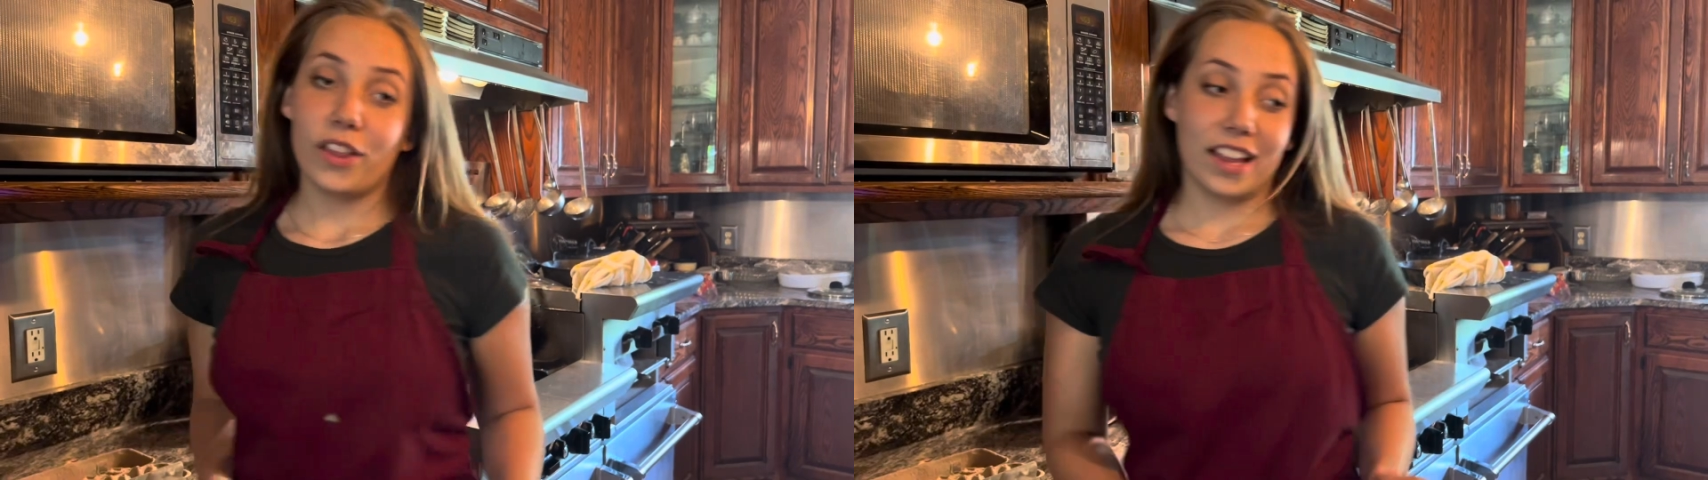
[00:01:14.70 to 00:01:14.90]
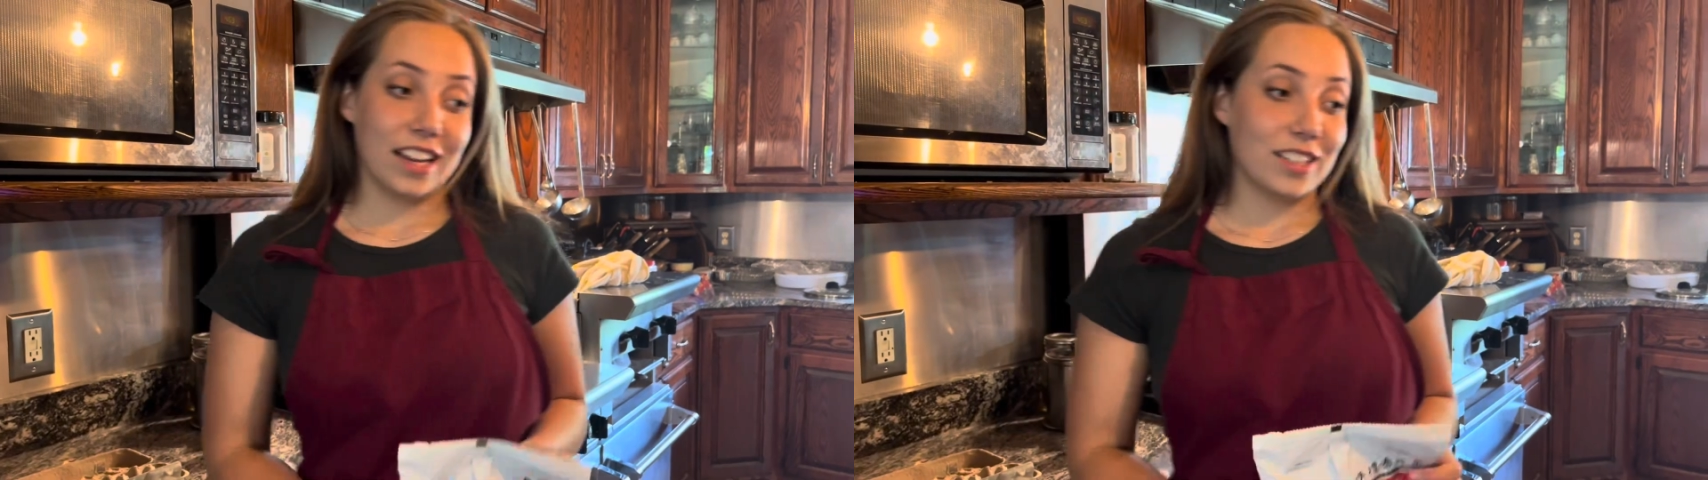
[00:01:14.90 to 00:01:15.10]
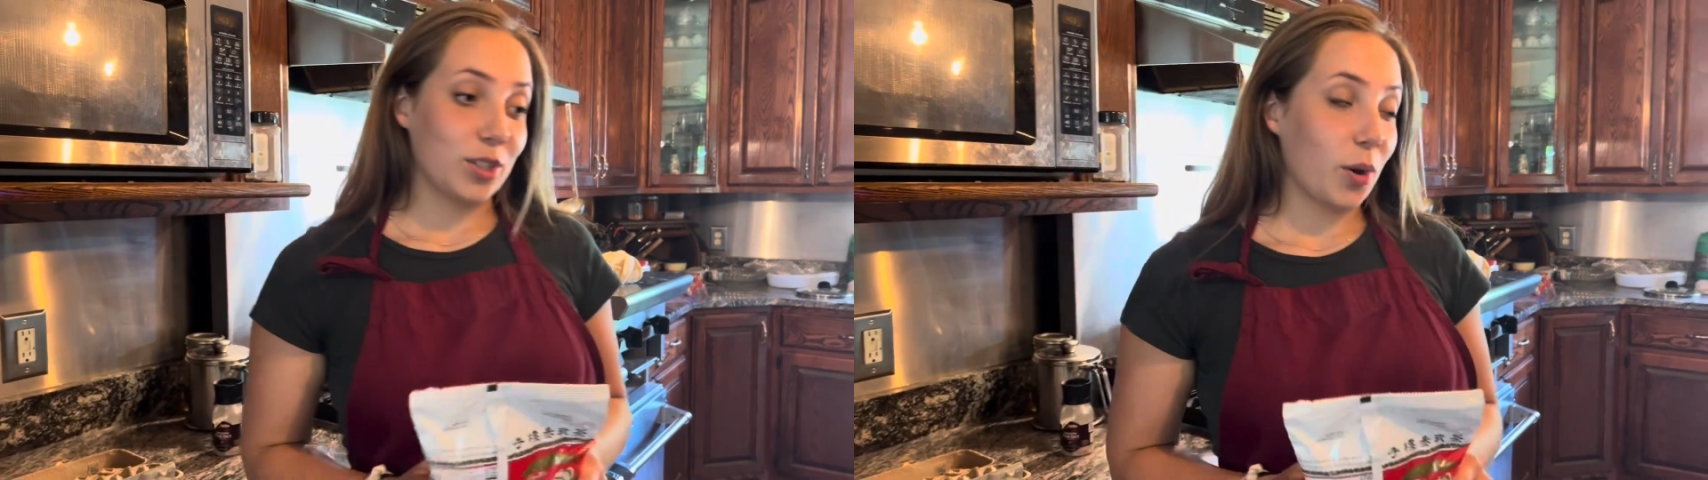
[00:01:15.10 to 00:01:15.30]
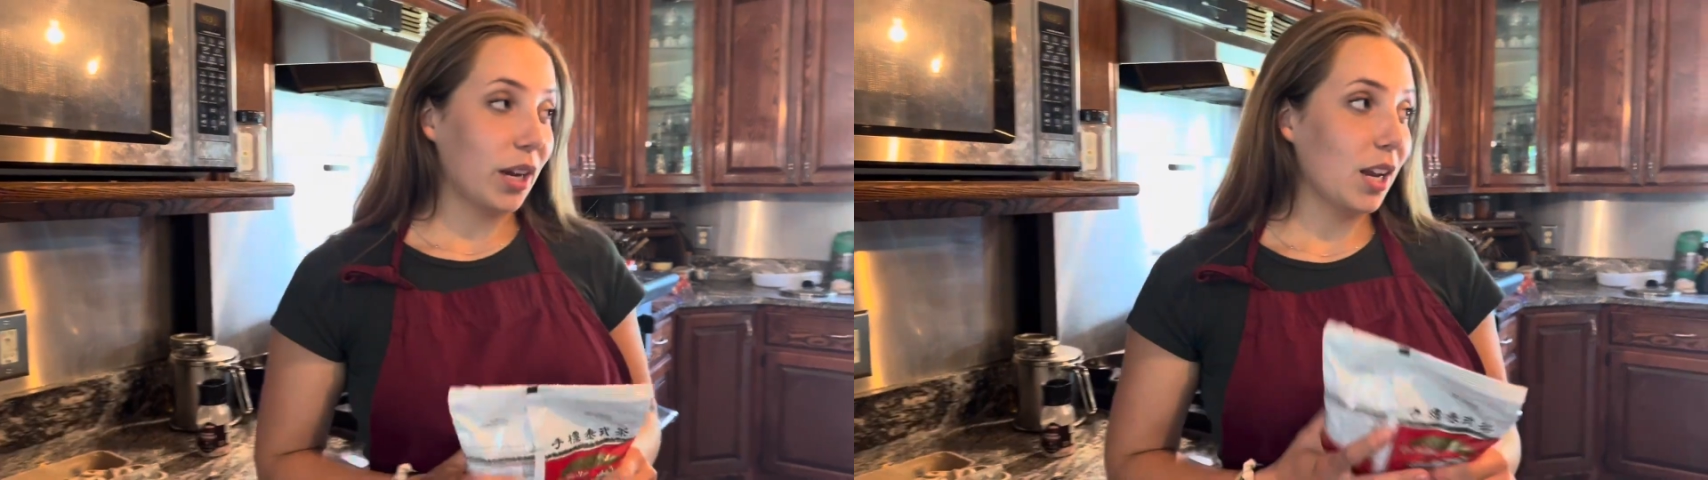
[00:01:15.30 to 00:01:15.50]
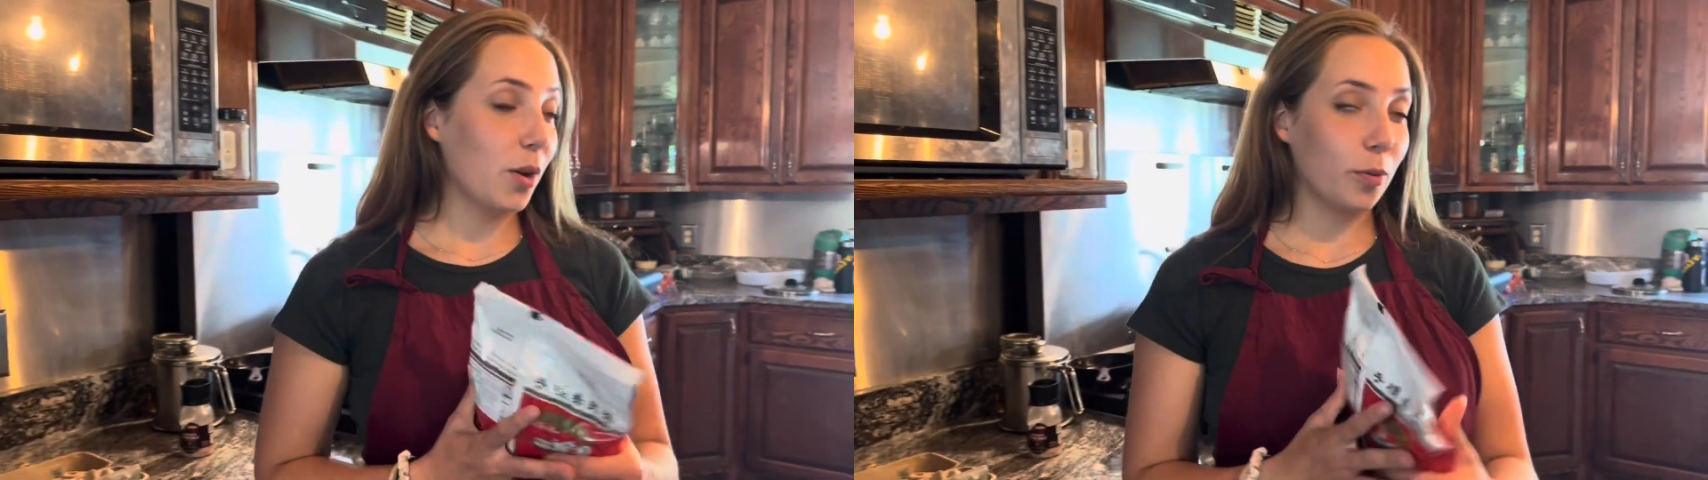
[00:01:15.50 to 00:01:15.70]
that is going,
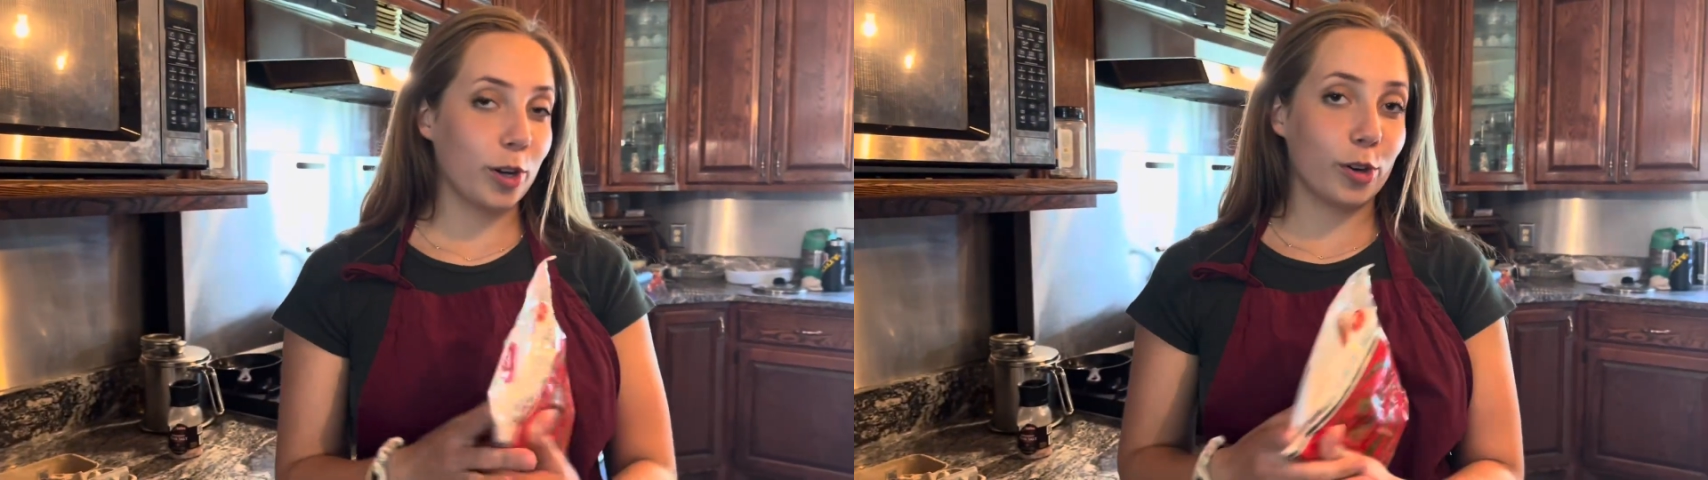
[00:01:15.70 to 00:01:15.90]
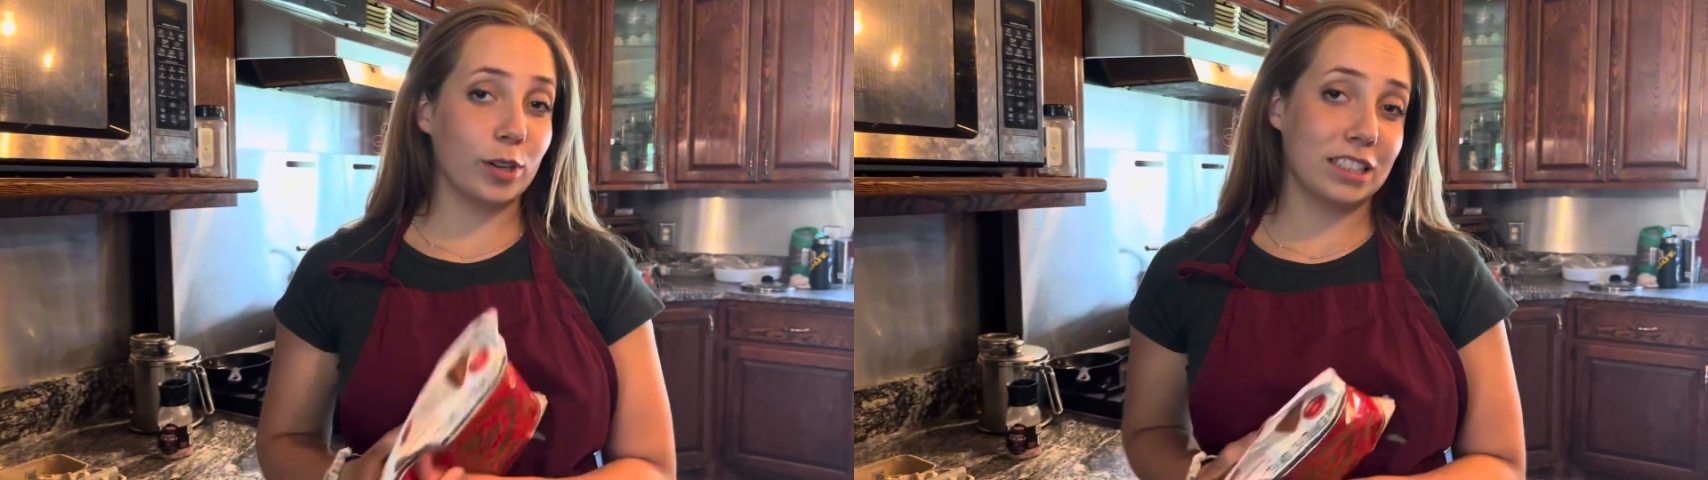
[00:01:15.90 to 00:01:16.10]
we are going